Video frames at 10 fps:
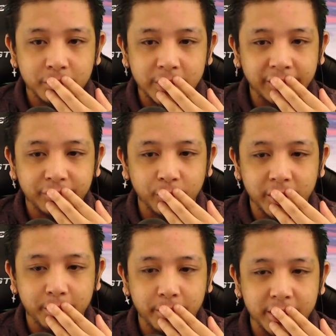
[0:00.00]
Definitely one
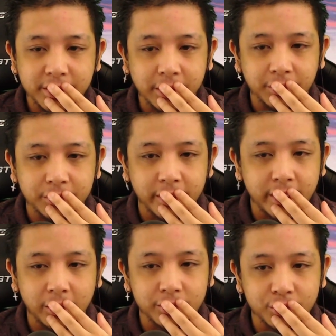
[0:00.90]
of the biggest heroes right
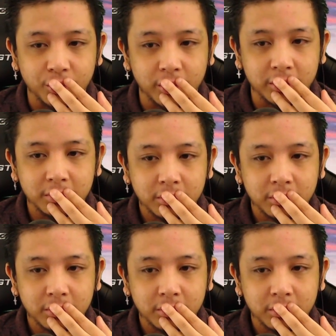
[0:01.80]
now is Jorah.